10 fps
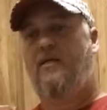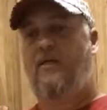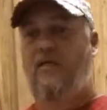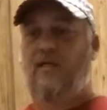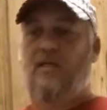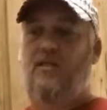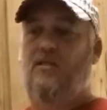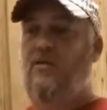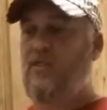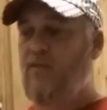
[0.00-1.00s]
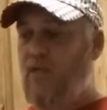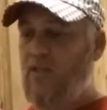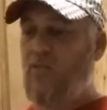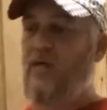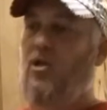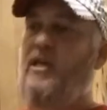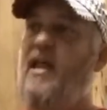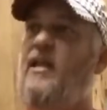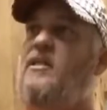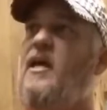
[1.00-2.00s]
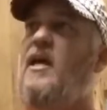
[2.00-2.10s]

let's go and smell this. Well, look at it. It's